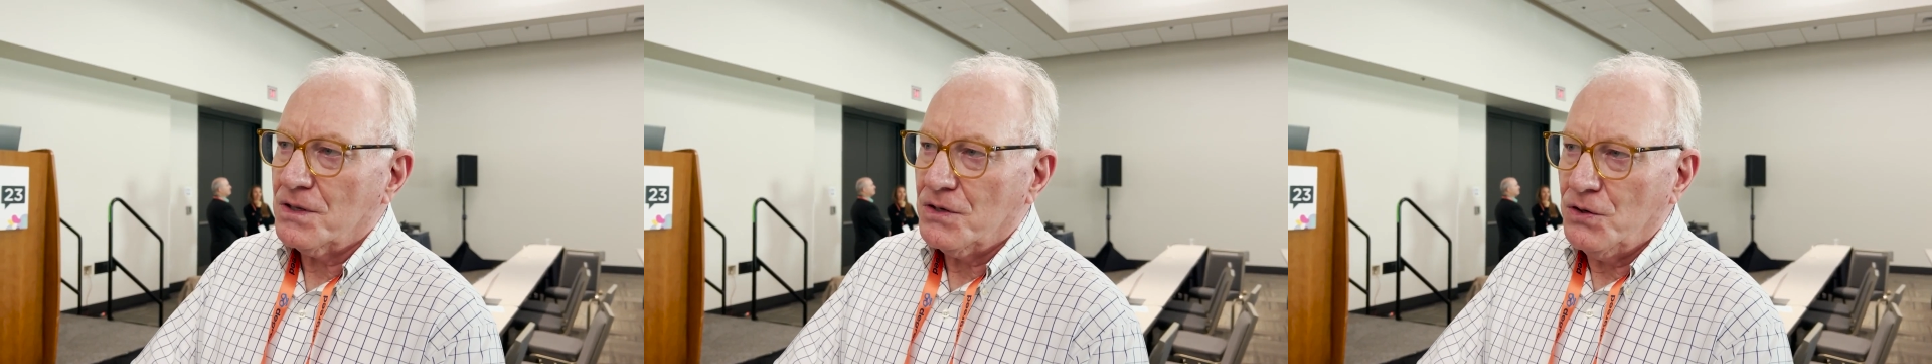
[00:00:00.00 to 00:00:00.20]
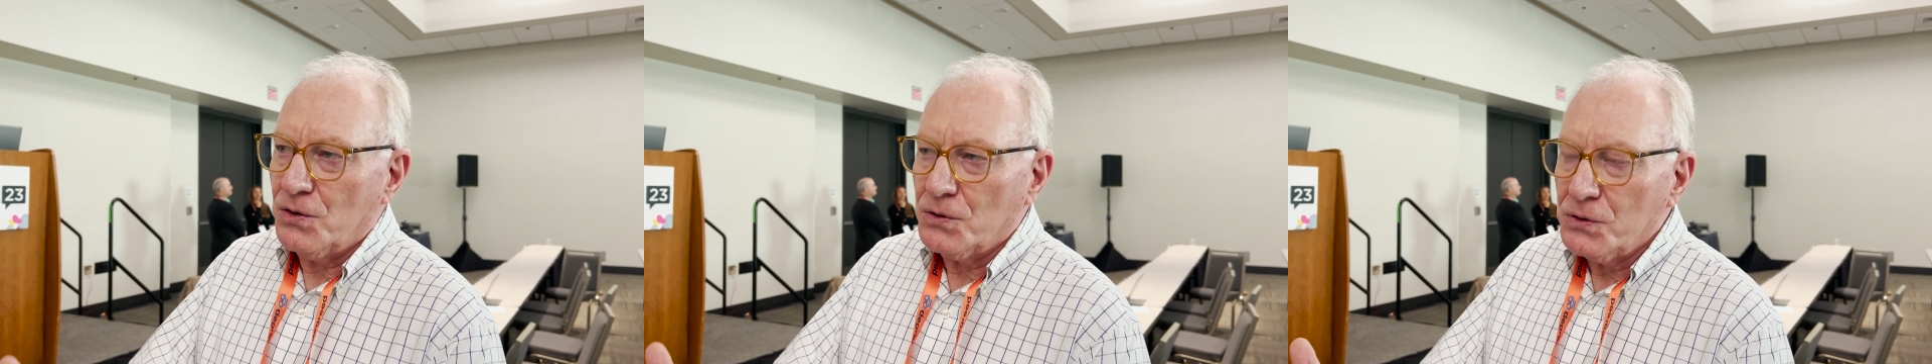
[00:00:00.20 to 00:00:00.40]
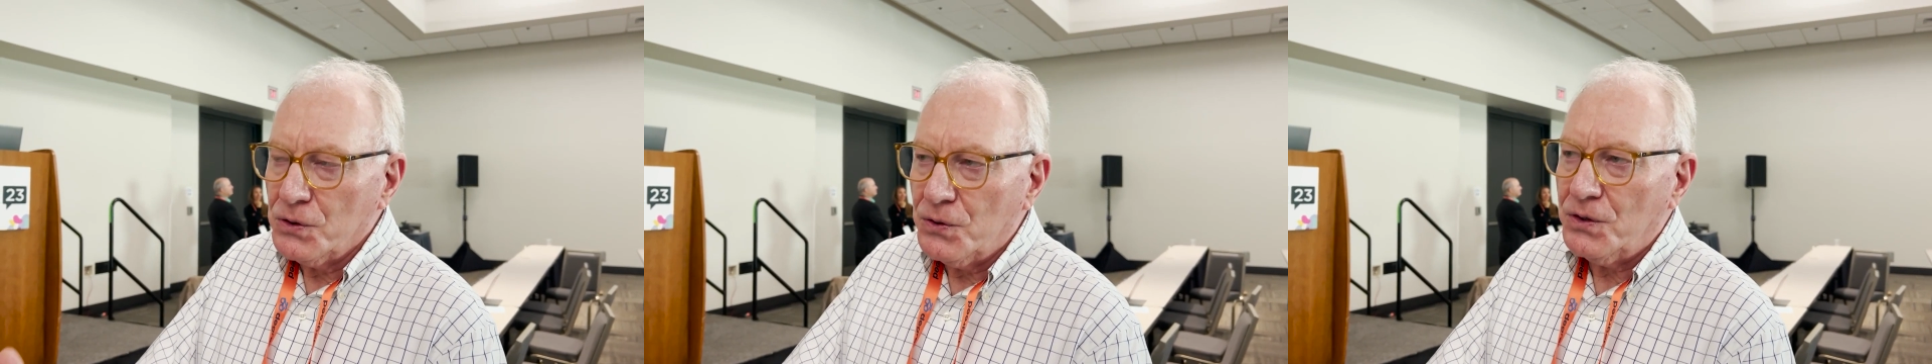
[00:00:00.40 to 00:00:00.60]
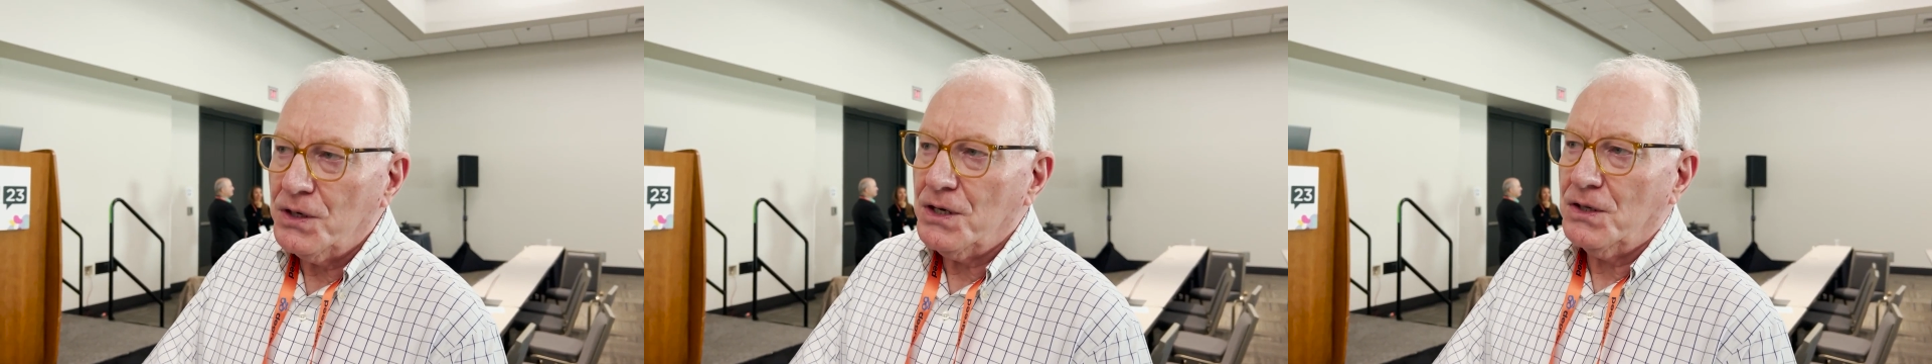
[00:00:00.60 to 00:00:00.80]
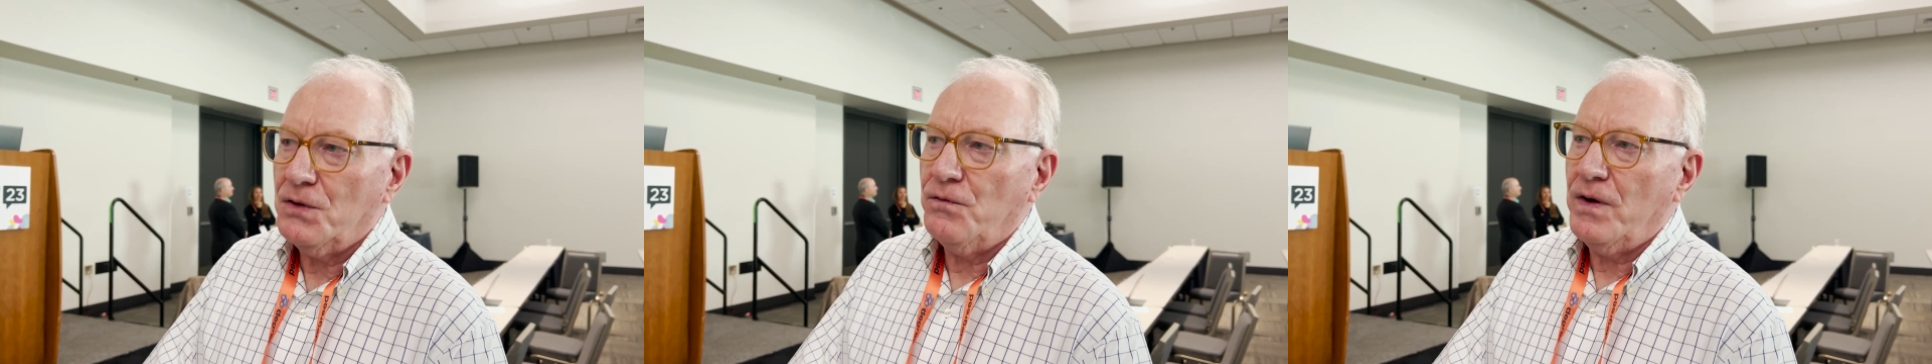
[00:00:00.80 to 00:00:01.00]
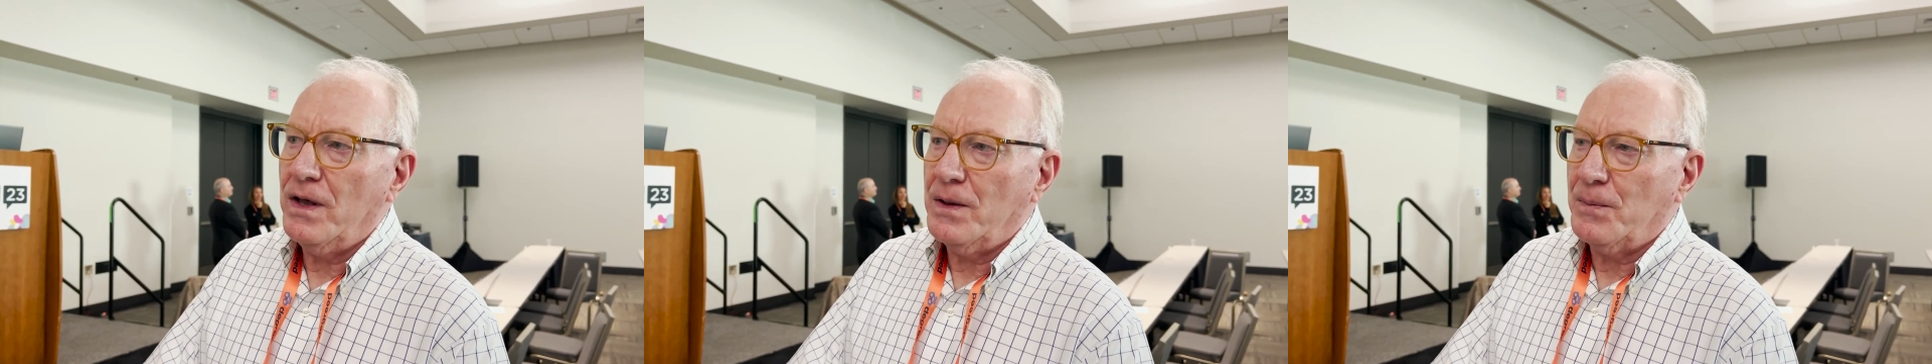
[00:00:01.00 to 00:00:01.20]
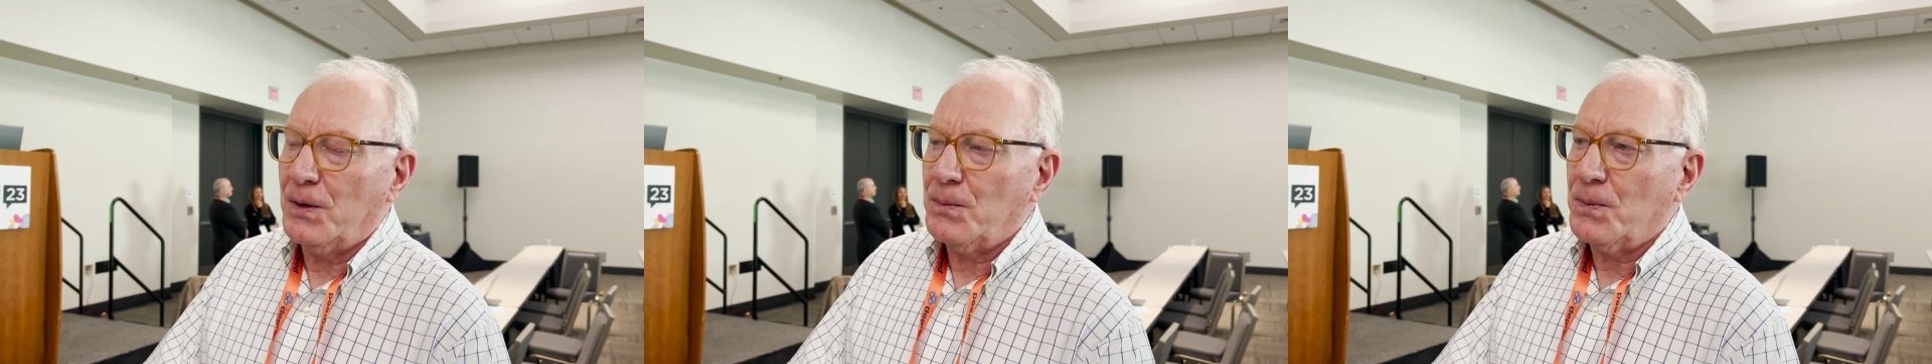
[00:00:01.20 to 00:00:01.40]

your learning and development